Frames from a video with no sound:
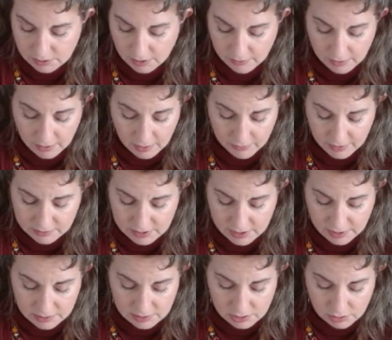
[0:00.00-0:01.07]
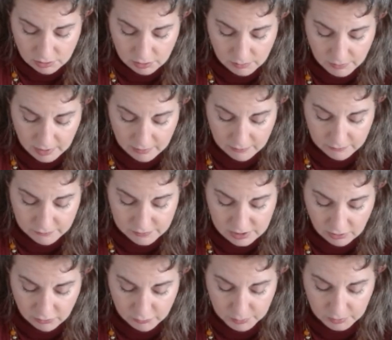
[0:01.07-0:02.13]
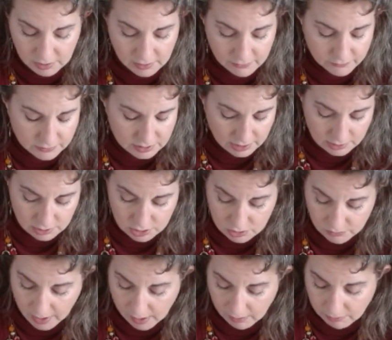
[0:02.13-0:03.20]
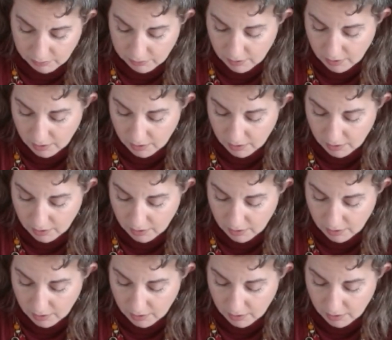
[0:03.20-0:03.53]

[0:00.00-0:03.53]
And that takes a certain amount of self-belief. It takes strength.